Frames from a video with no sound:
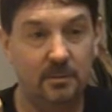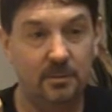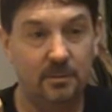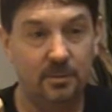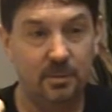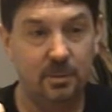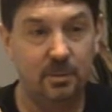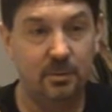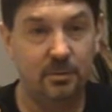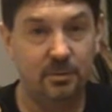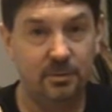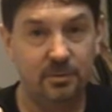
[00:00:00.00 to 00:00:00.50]

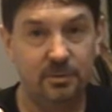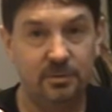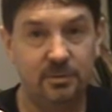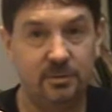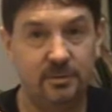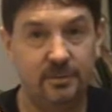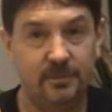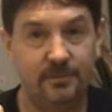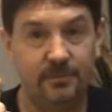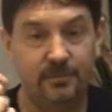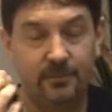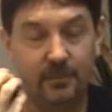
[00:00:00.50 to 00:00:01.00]
does
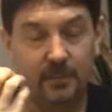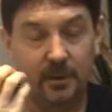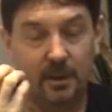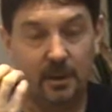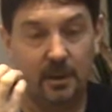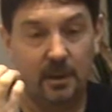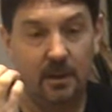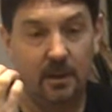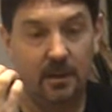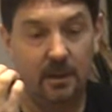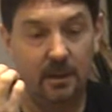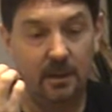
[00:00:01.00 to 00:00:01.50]

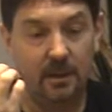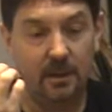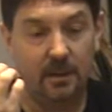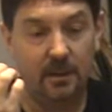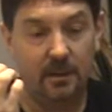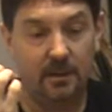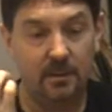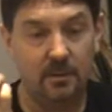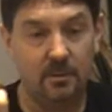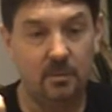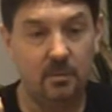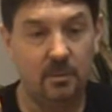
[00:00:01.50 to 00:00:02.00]

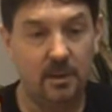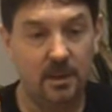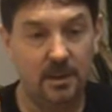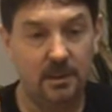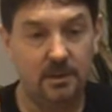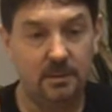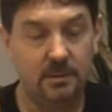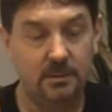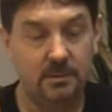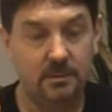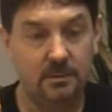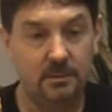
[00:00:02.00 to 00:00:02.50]

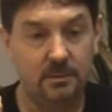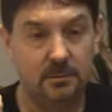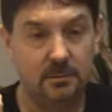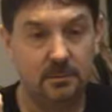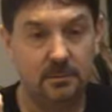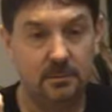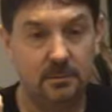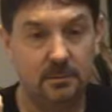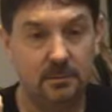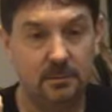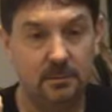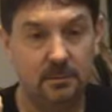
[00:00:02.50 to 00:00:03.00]
create
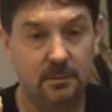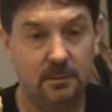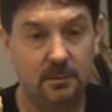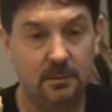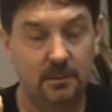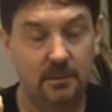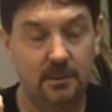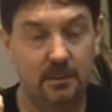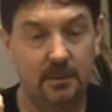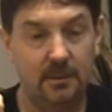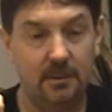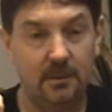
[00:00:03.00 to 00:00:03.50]

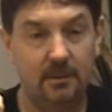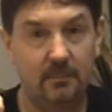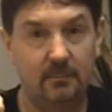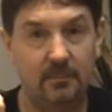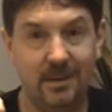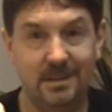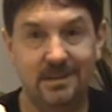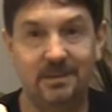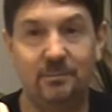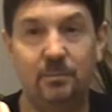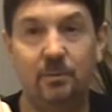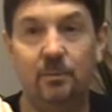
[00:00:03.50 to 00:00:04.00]

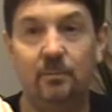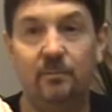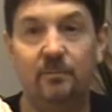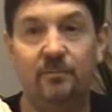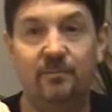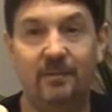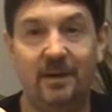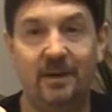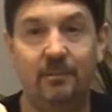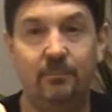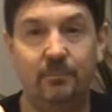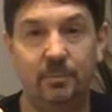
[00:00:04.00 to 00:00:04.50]
maximum
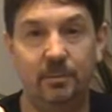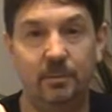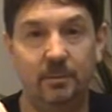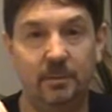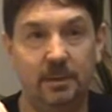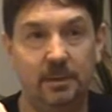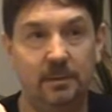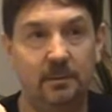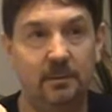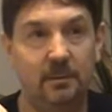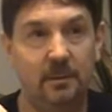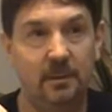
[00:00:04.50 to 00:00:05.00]
fat
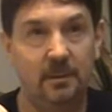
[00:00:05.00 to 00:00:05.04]
burning.